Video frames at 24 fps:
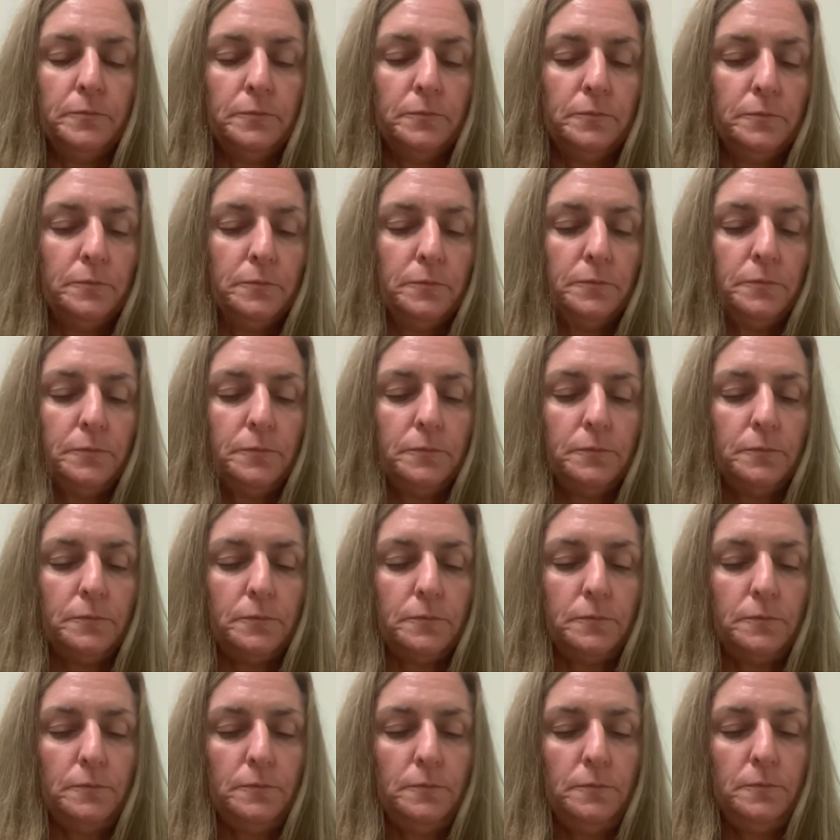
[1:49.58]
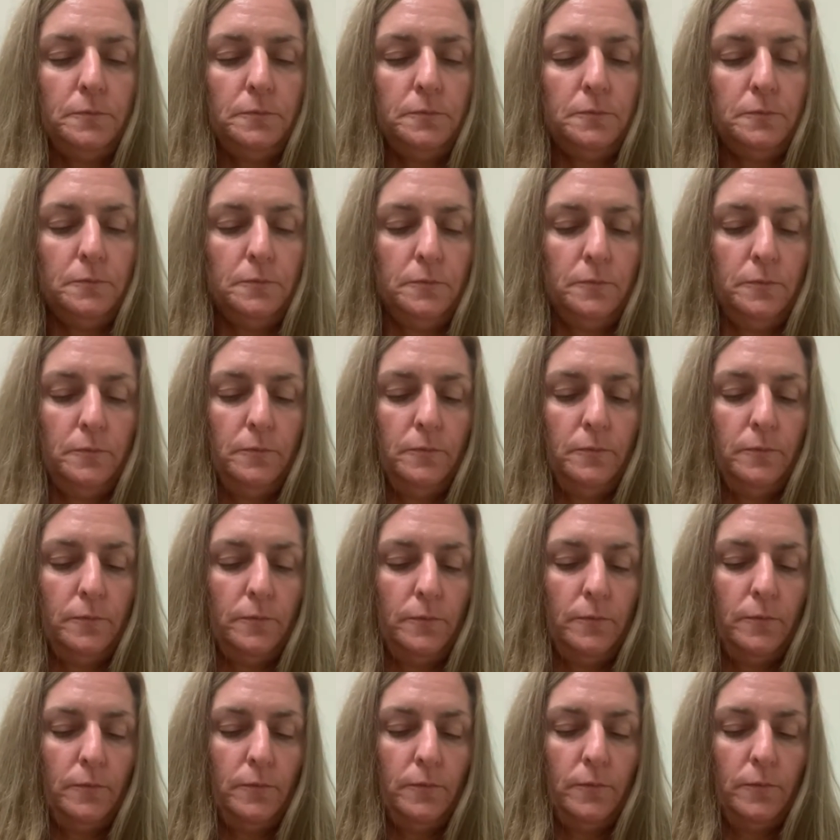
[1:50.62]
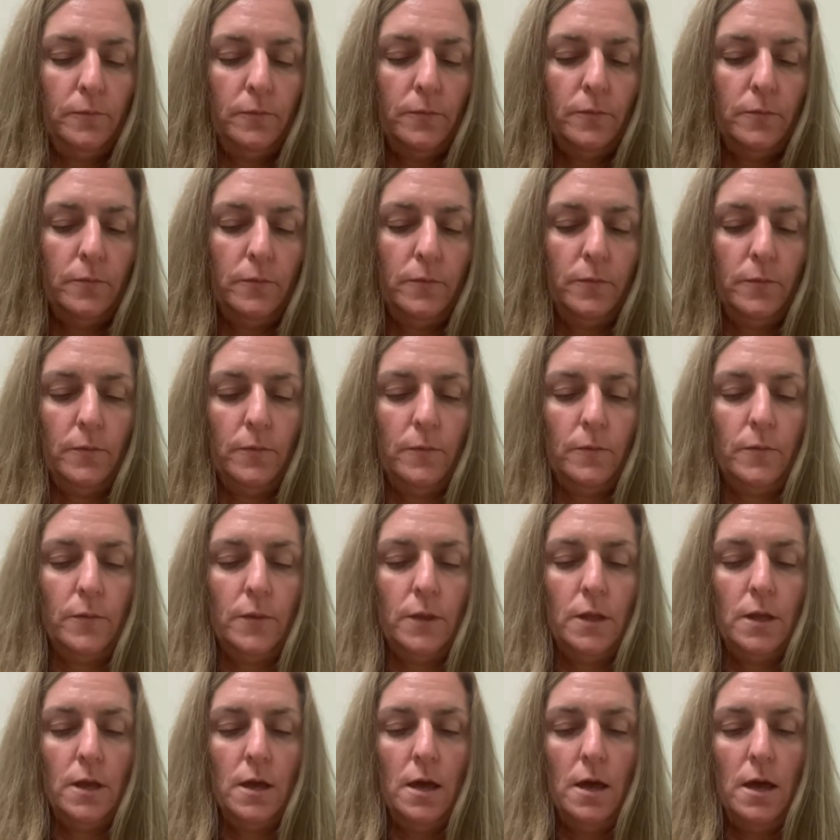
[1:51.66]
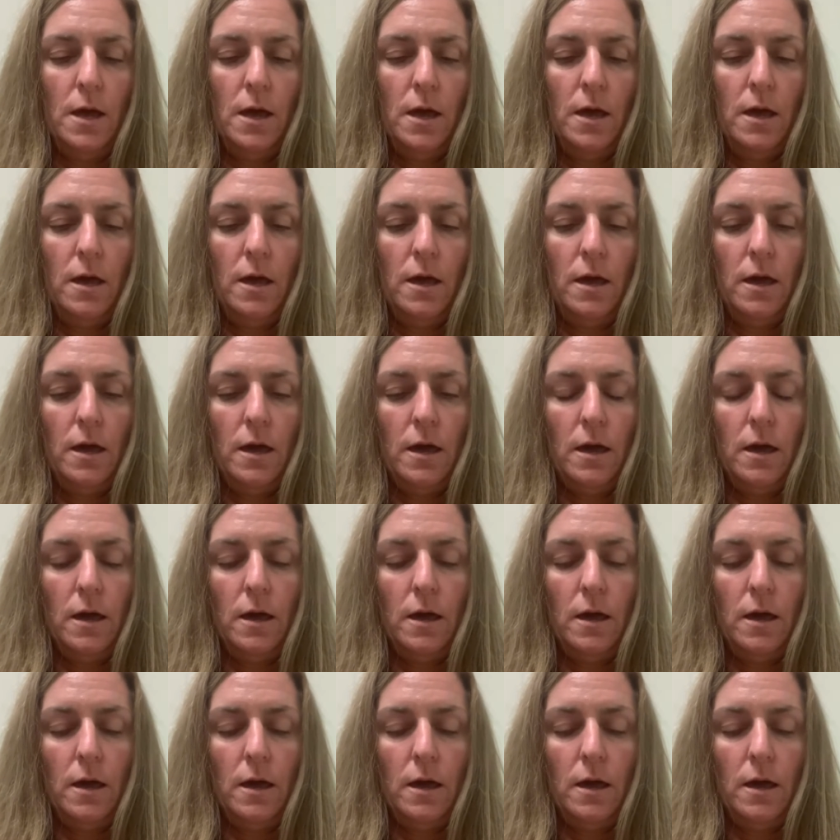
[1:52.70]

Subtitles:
No one is speaking in this clip.